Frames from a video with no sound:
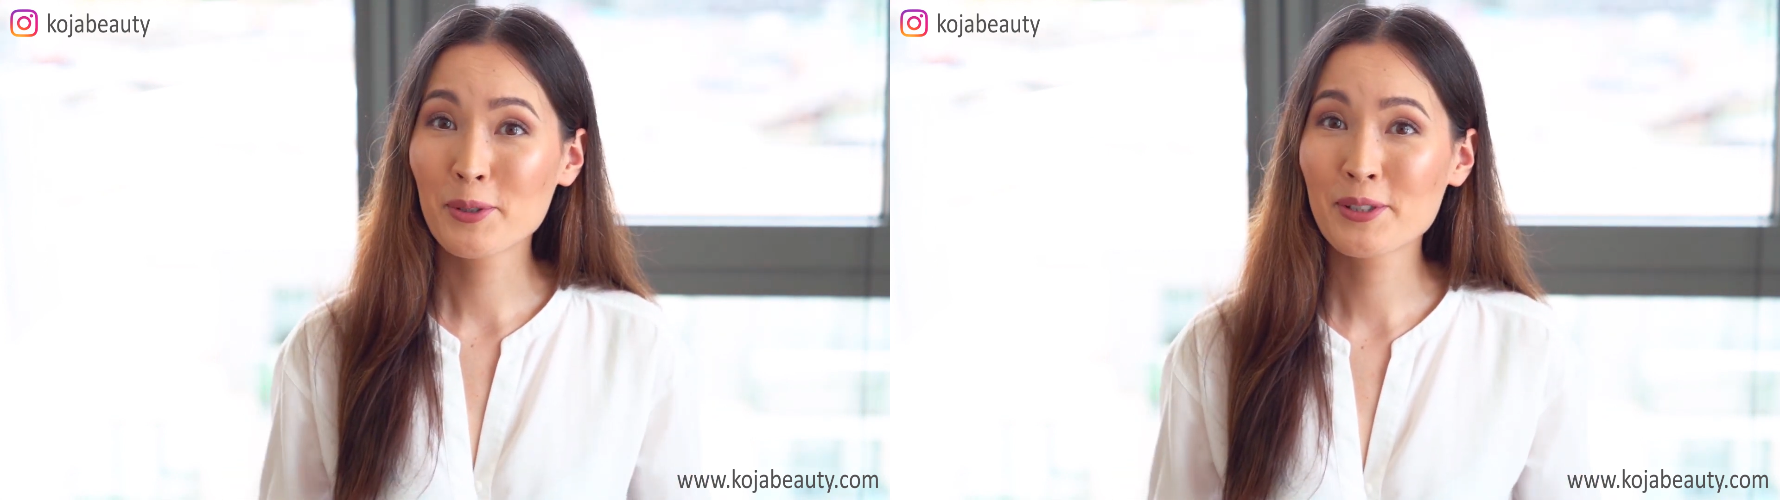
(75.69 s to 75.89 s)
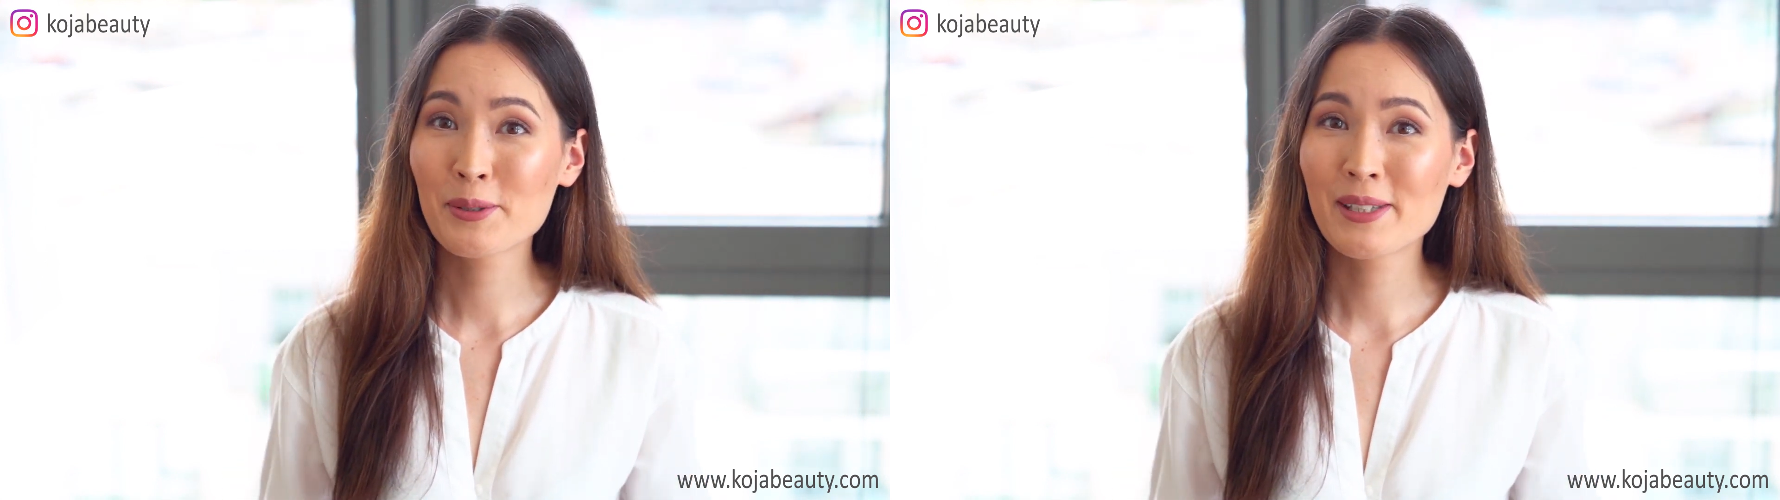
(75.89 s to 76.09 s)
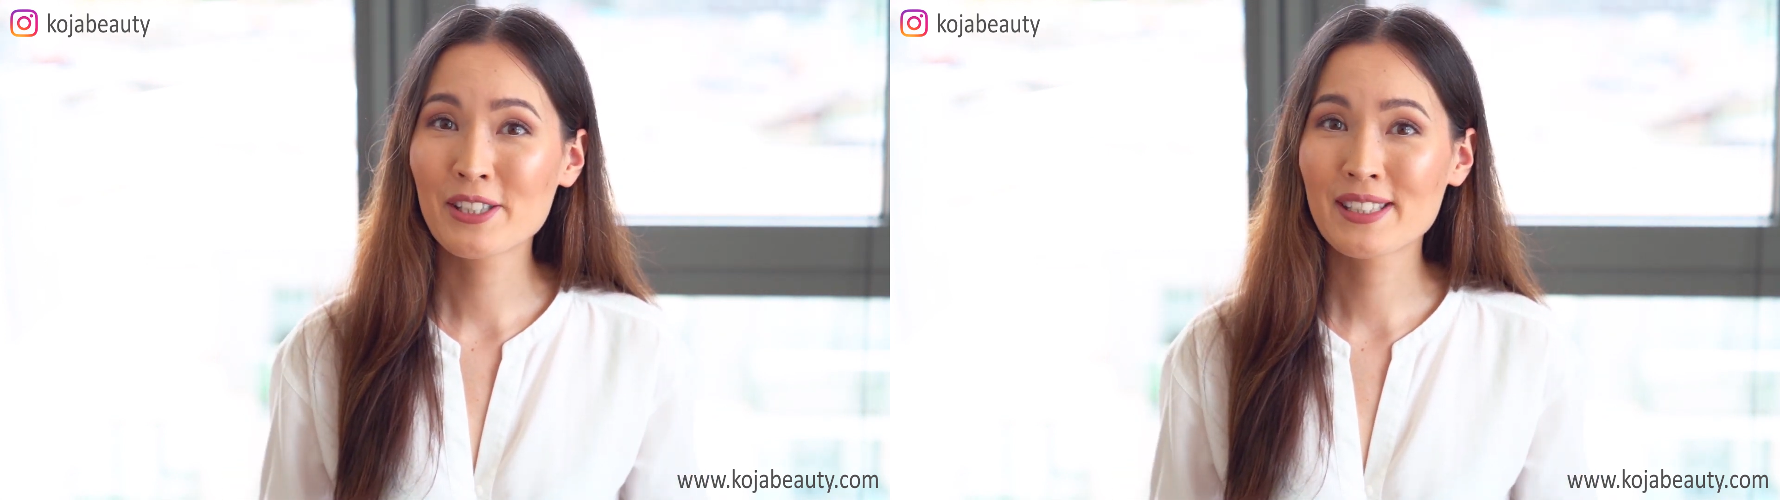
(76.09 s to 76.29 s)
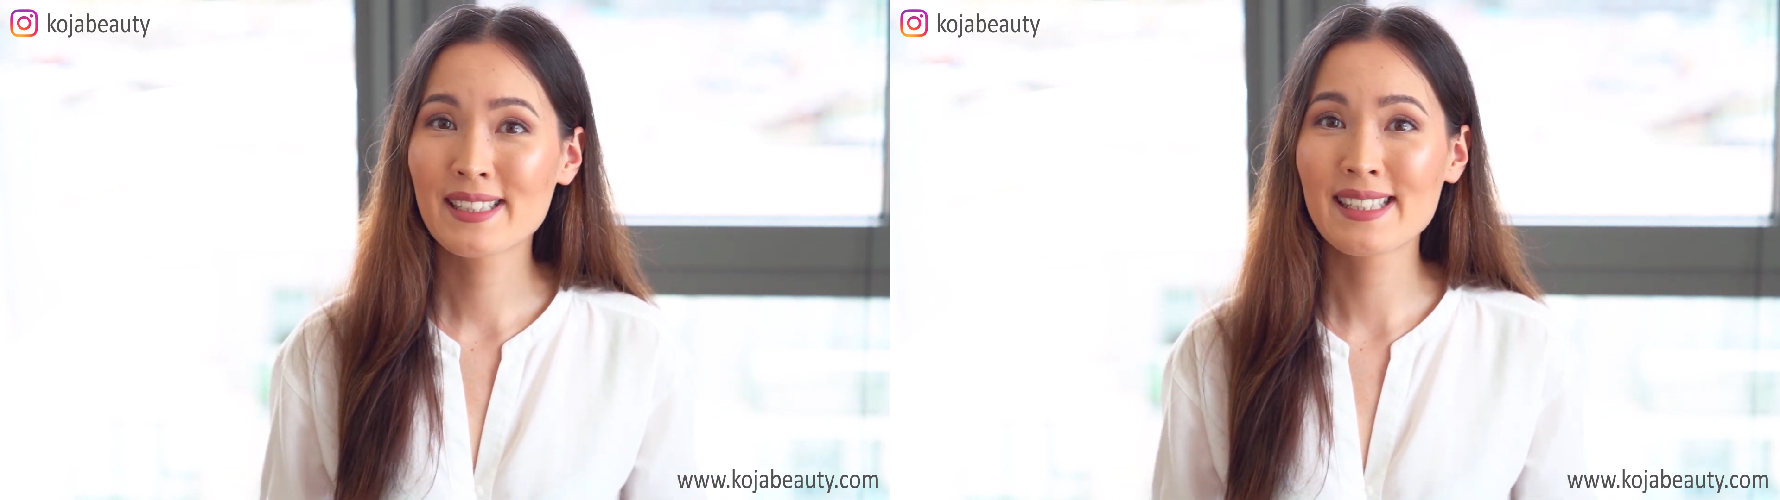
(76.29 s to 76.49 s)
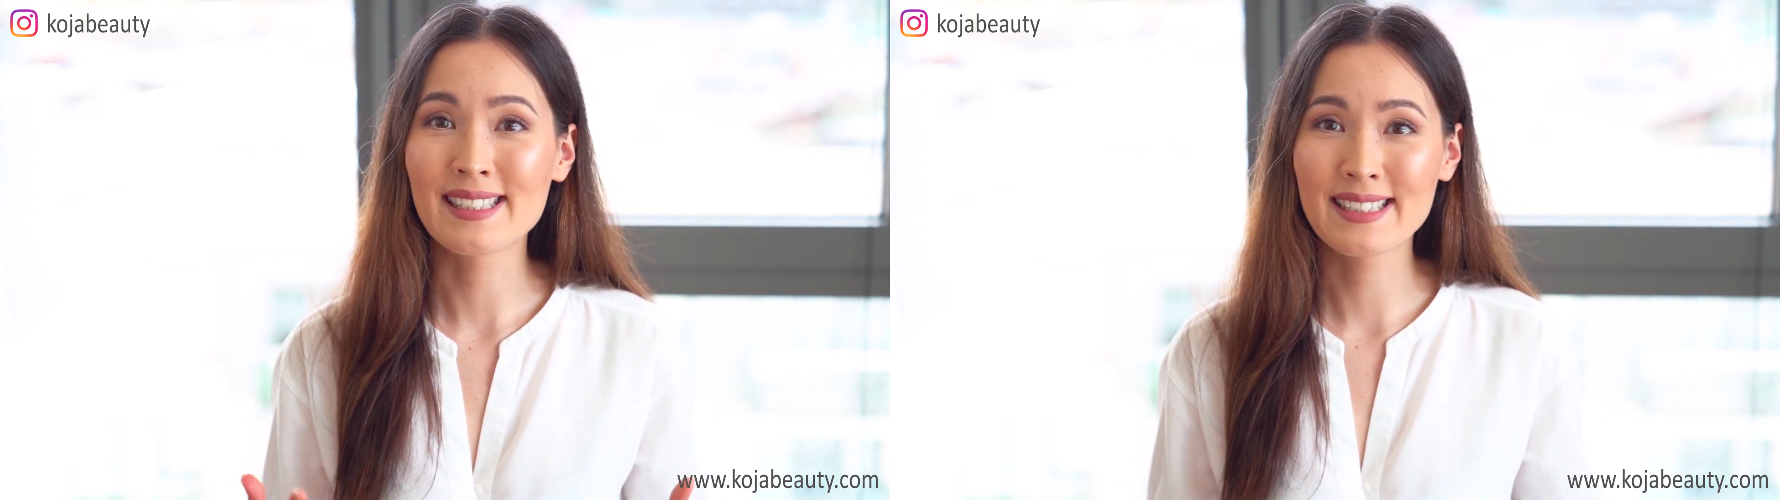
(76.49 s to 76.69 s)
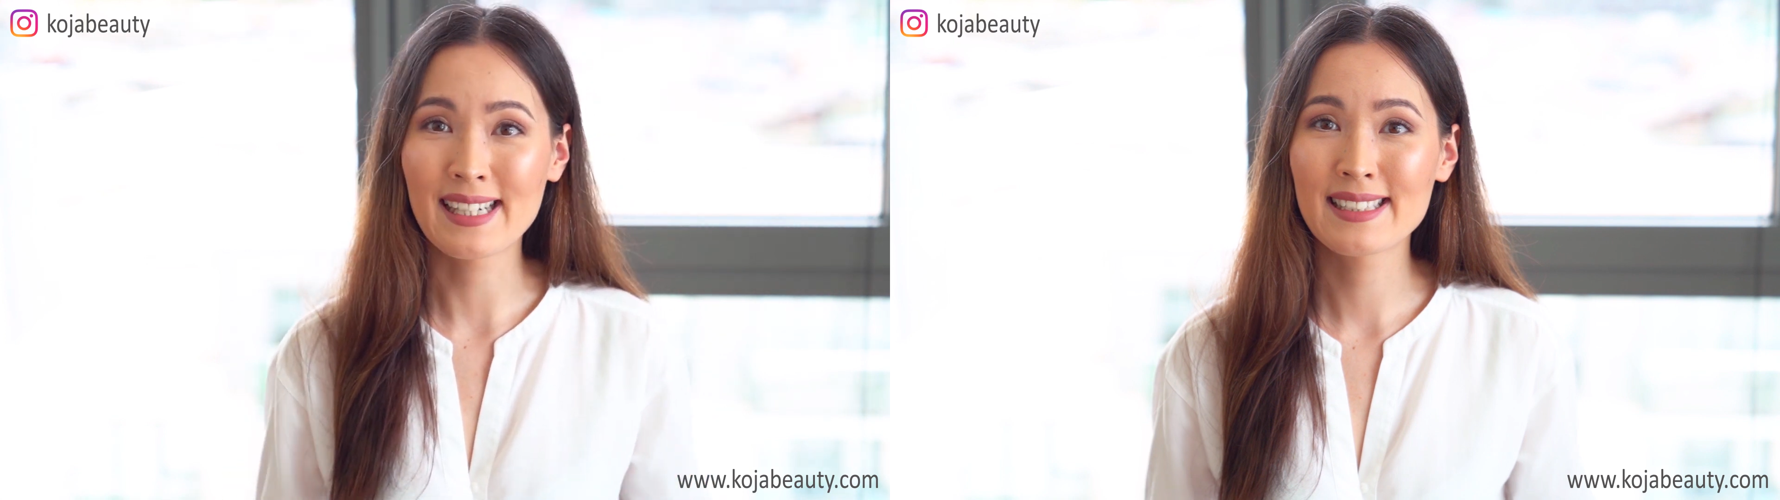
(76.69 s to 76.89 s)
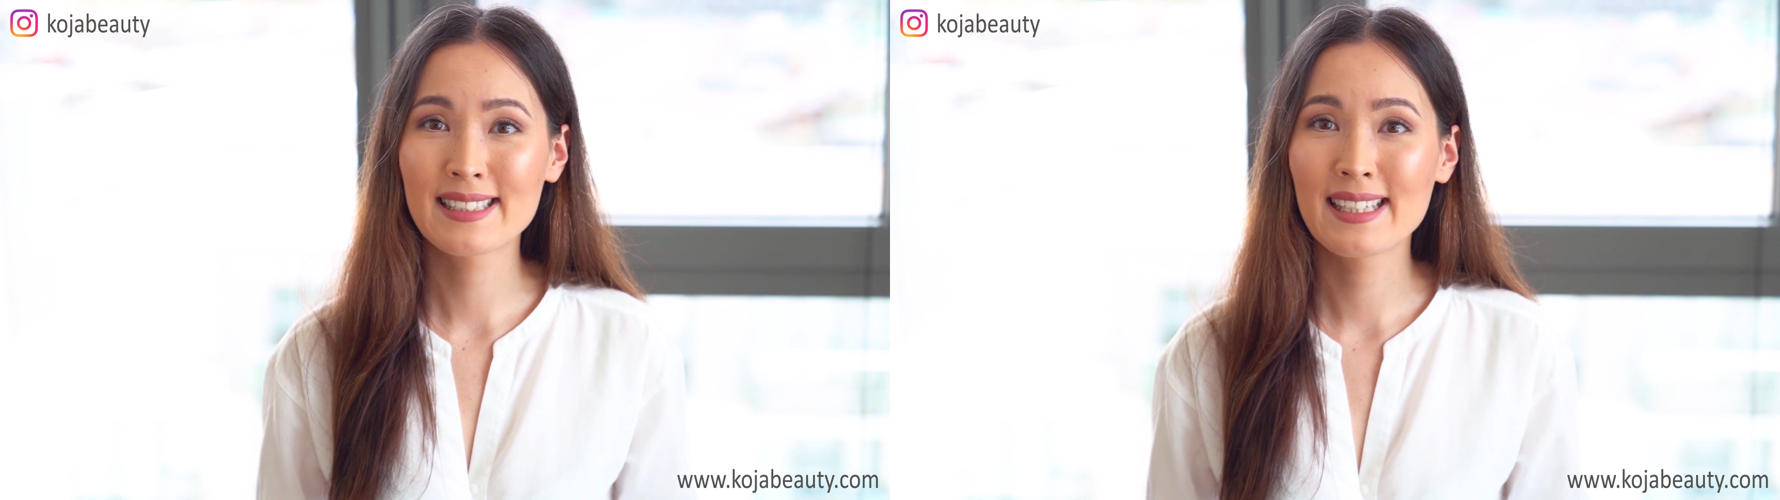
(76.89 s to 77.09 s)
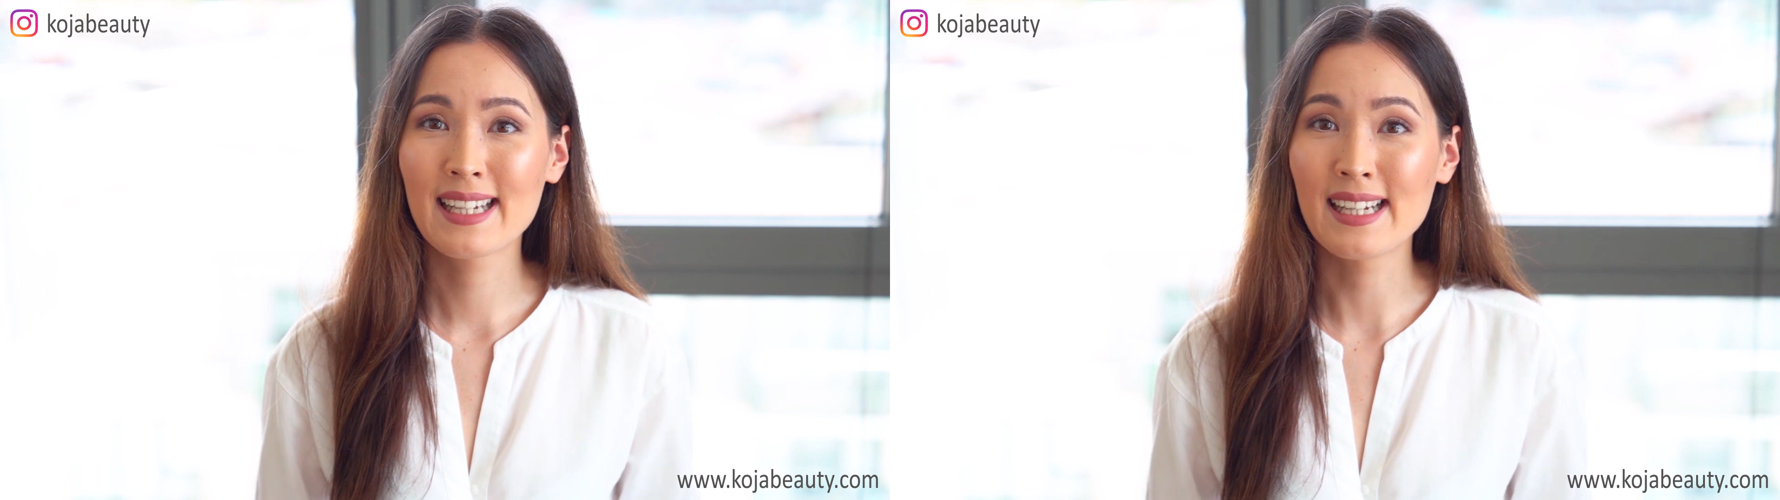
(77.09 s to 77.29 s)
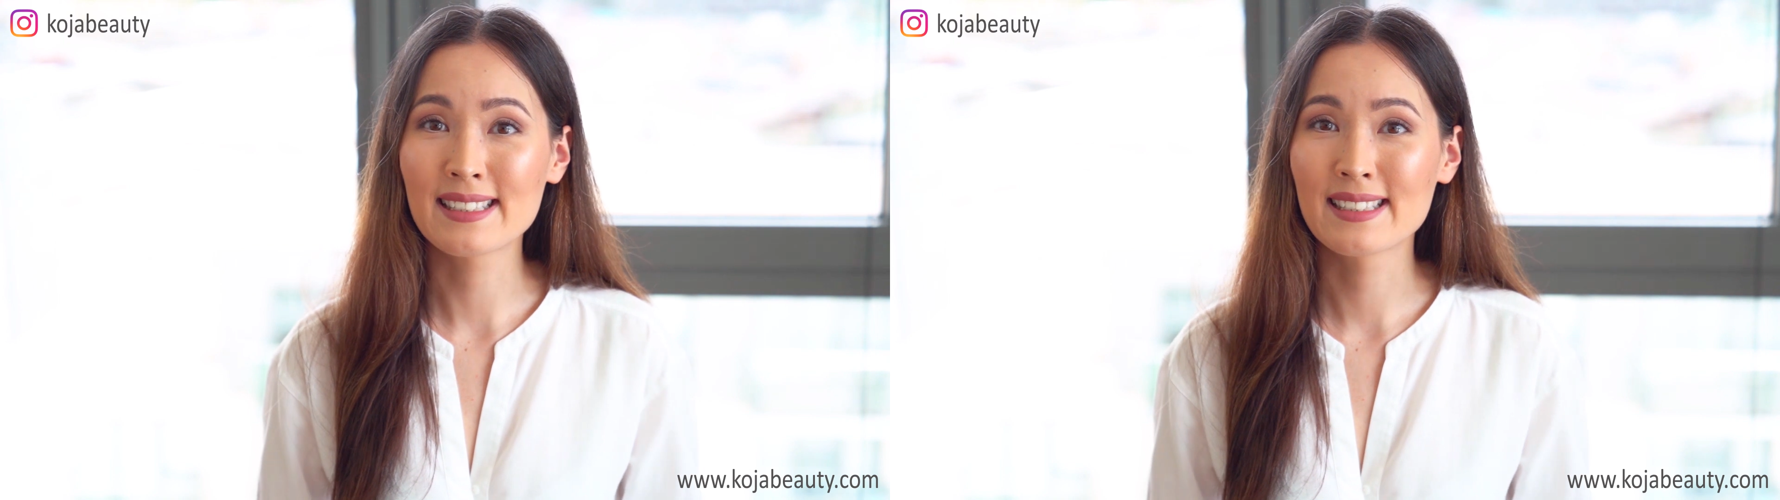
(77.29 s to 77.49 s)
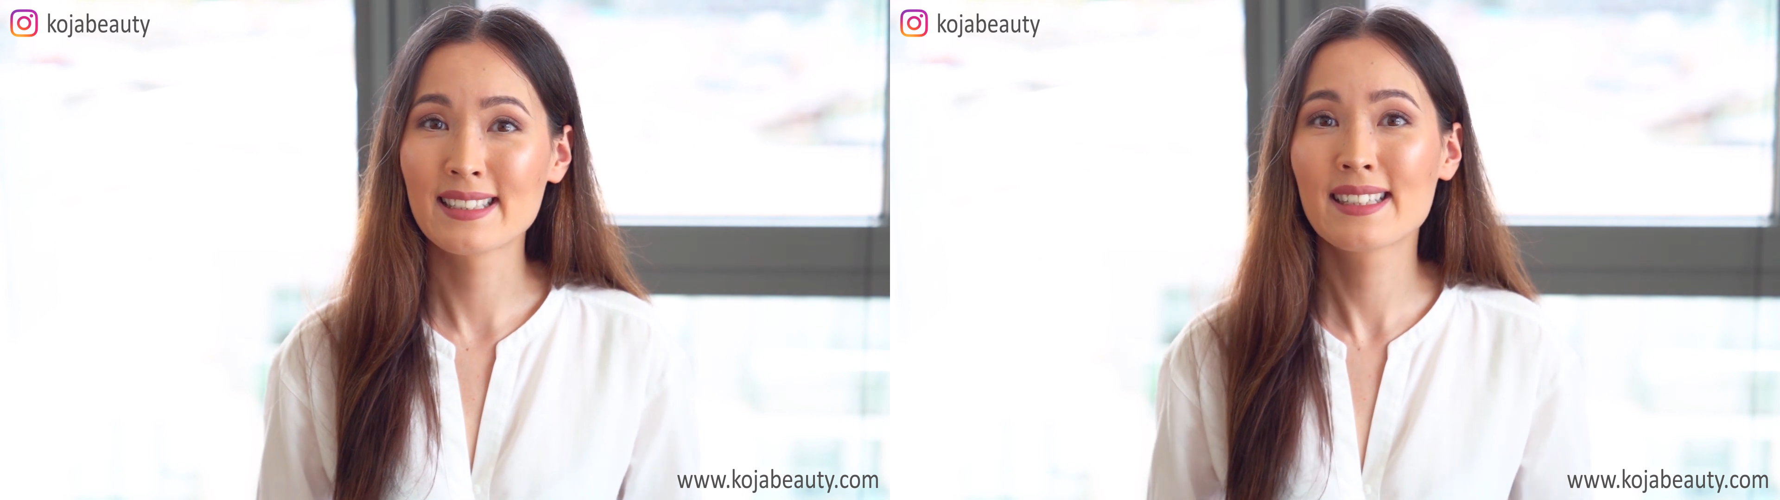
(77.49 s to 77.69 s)
going to mention is salicylic
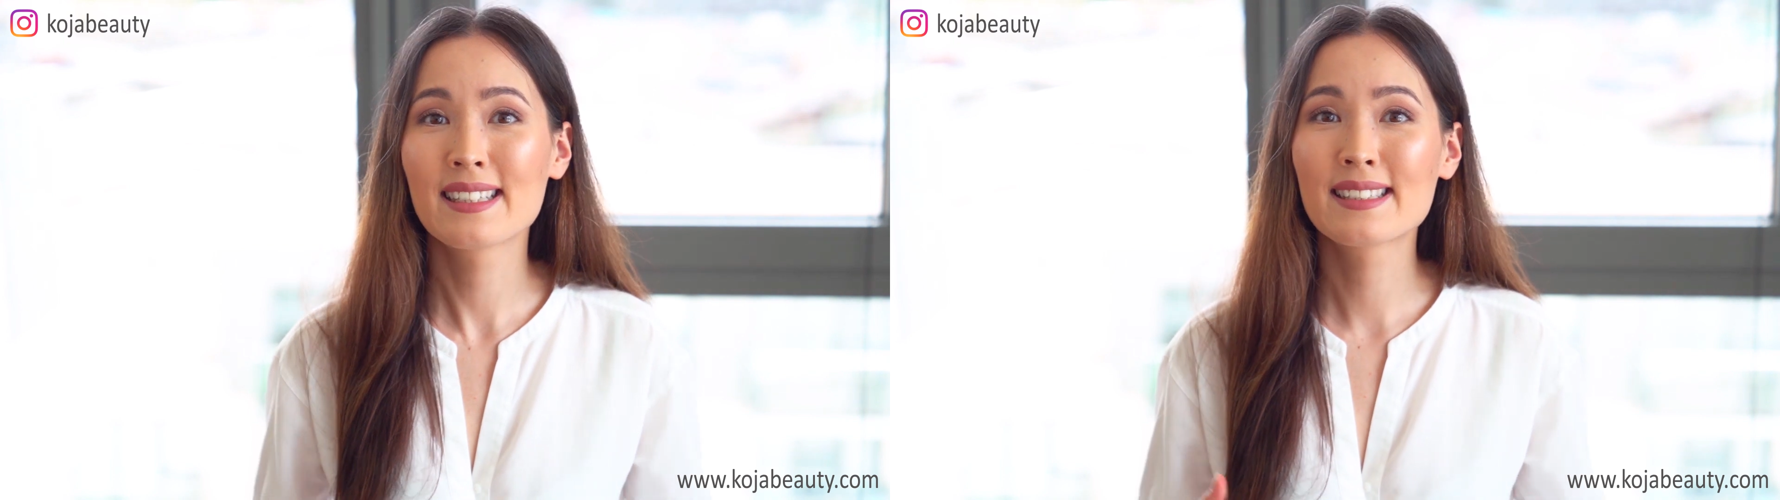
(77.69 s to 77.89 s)
acid.